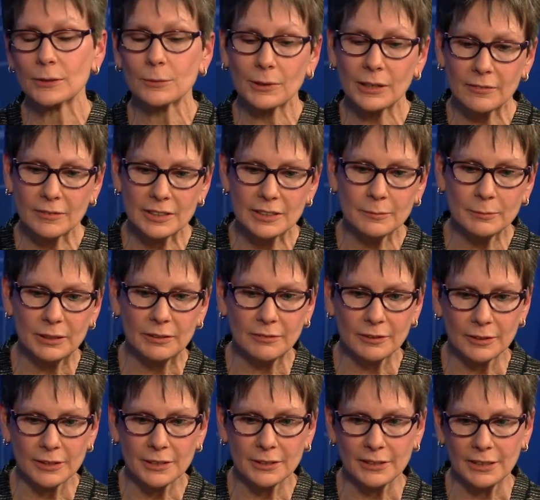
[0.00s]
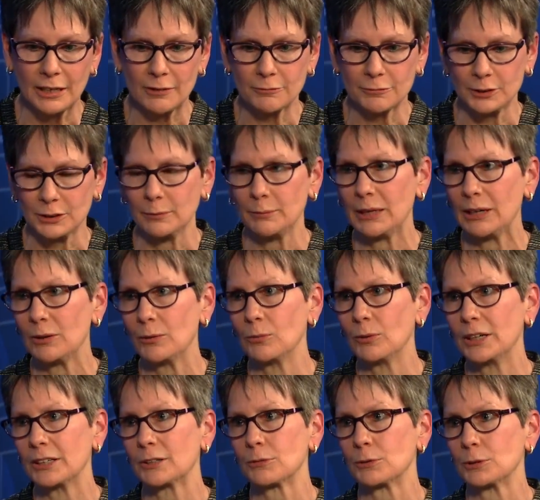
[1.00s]
we're having to be very thoughtful about
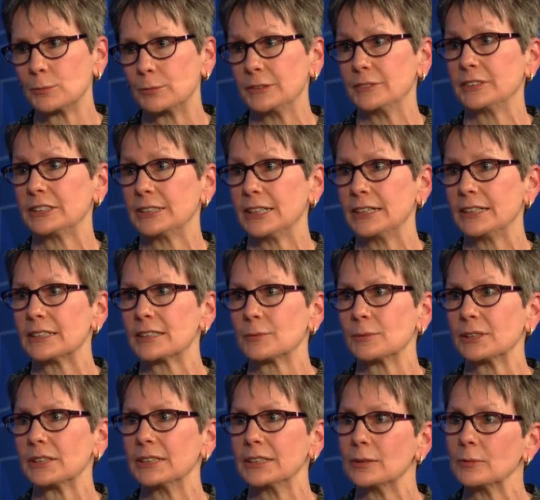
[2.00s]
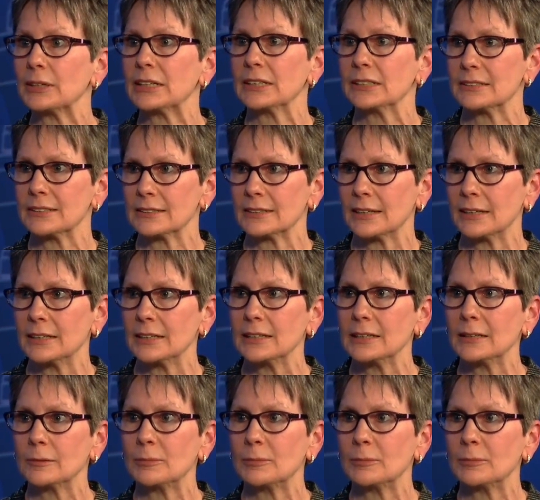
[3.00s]
what group of states we think we can study.